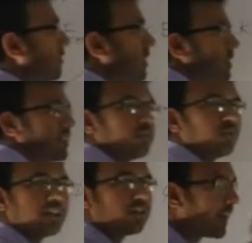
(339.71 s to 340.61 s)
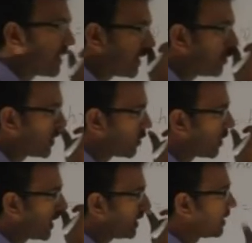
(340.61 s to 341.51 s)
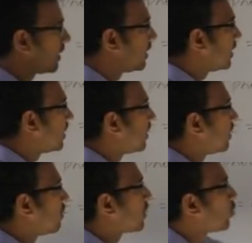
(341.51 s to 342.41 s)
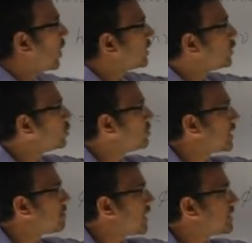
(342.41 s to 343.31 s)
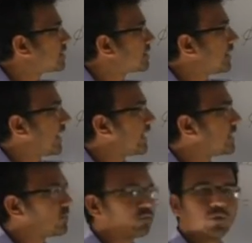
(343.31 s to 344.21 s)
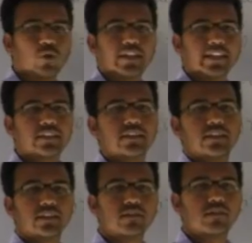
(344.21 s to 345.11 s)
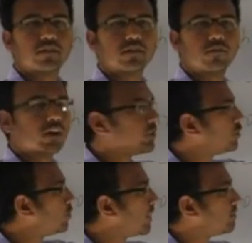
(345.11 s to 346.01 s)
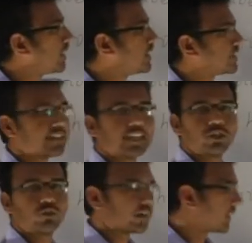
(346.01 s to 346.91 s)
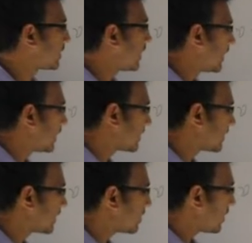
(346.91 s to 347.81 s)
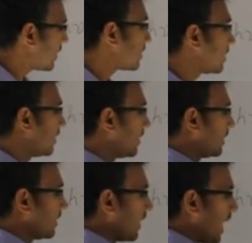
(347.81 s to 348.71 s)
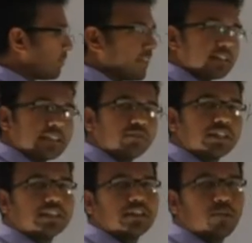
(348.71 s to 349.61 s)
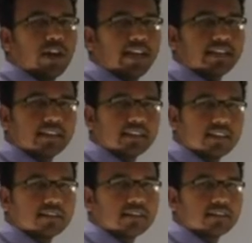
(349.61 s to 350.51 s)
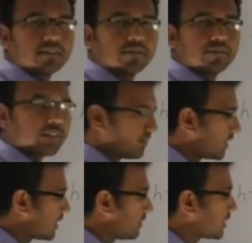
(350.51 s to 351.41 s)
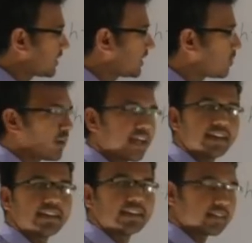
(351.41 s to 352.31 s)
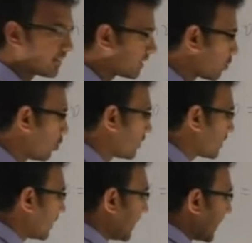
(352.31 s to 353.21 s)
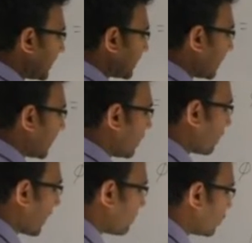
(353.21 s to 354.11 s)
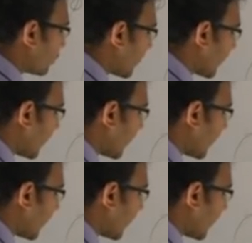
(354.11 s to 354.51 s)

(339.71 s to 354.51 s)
have given that V0, I'll tell you in a while. But what do you mean by this negative voltage? What do you mean by this negative voltage? It is nothing but I'm just reversing the polarity. That's it. Just reversing the polarity. Suppose initially if I am using